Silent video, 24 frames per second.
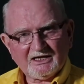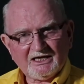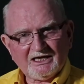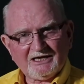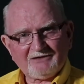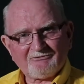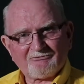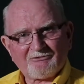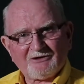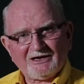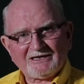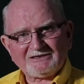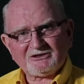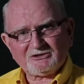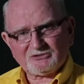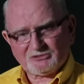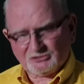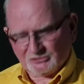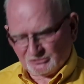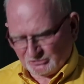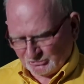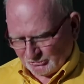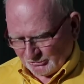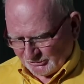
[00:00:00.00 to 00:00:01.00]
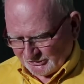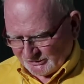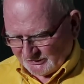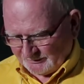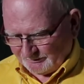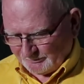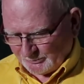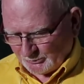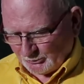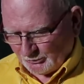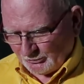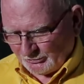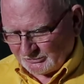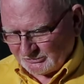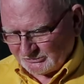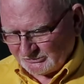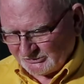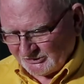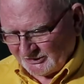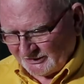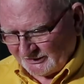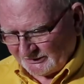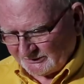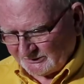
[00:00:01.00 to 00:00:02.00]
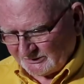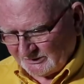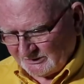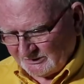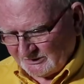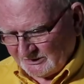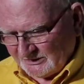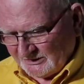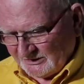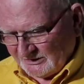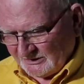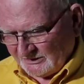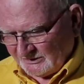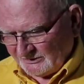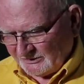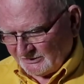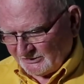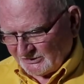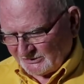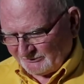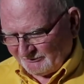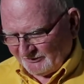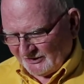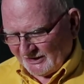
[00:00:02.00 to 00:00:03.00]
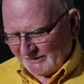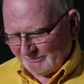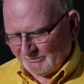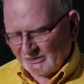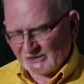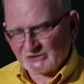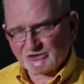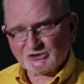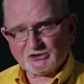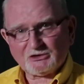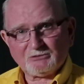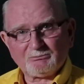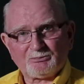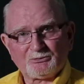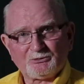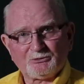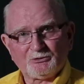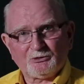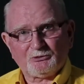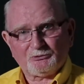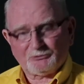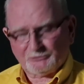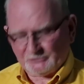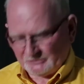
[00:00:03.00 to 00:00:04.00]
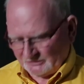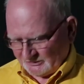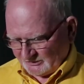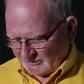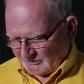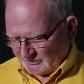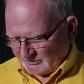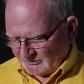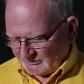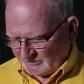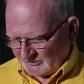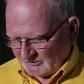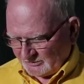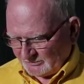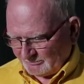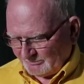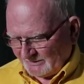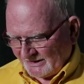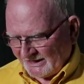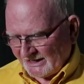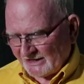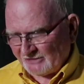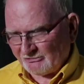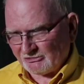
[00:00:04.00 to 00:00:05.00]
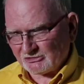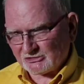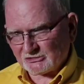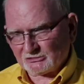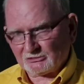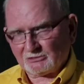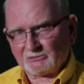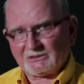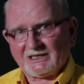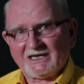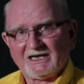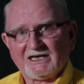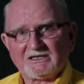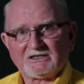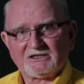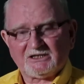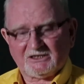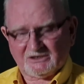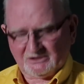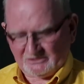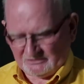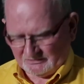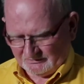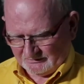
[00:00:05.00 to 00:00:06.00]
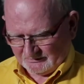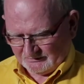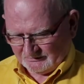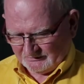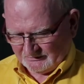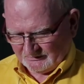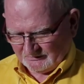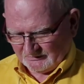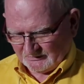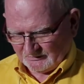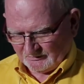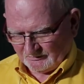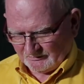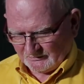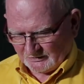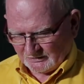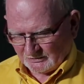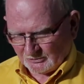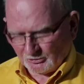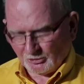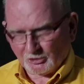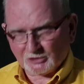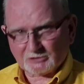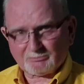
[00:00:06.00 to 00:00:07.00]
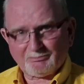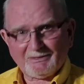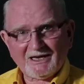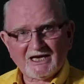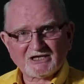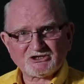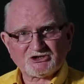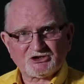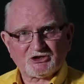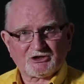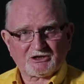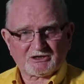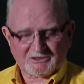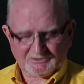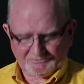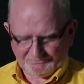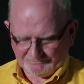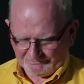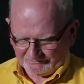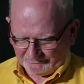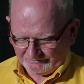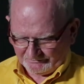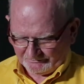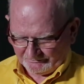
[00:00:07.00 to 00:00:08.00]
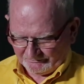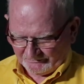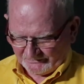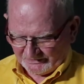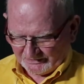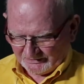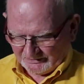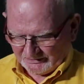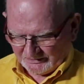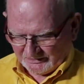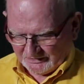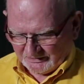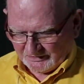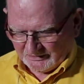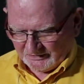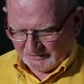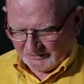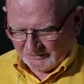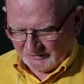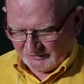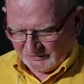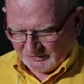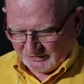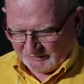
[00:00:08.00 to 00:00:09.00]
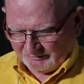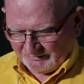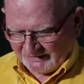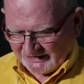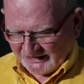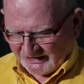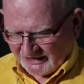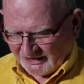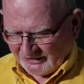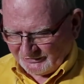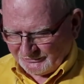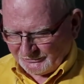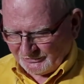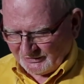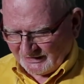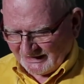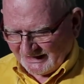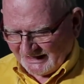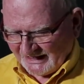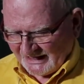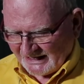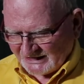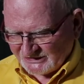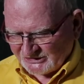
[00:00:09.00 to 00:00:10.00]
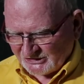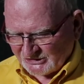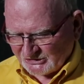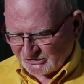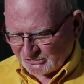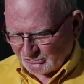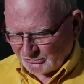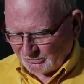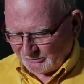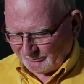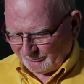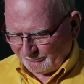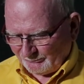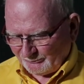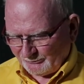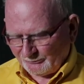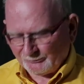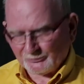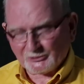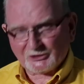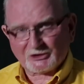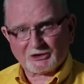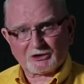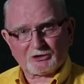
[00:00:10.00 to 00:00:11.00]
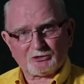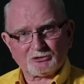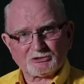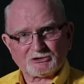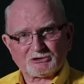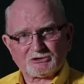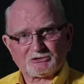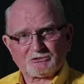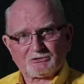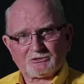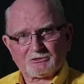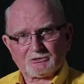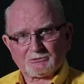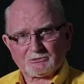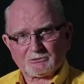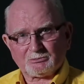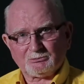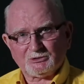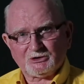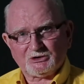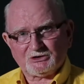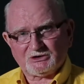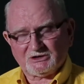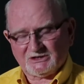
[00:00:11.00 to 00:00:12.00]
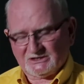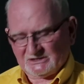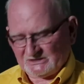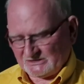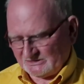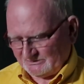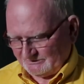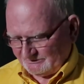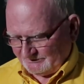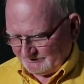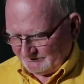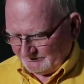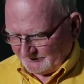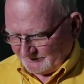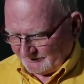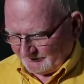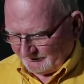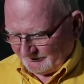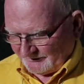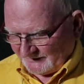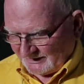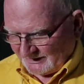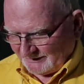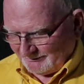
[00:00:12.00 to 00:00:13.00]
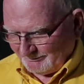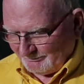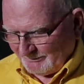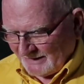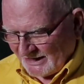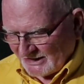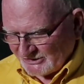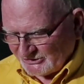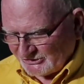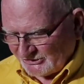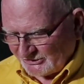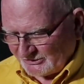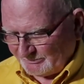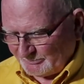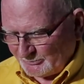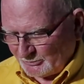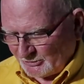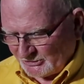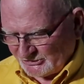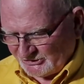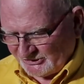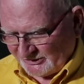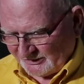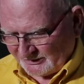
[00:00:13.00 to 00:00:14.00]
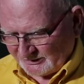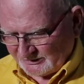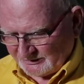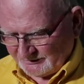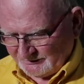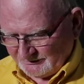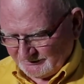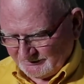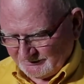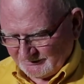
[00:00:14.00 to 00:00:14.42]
Invited to join a project that is very much improved on my original idea called MAGIC, the MacArthur Access Group for Inclusive Communities, MAGIC project,